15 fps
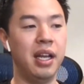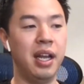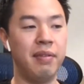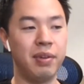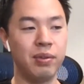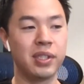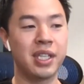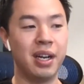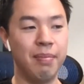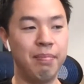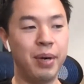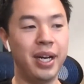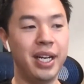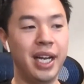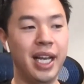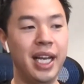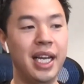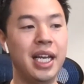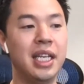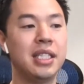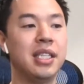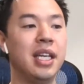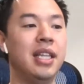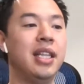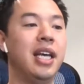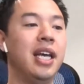everyone's kind of butting heads, and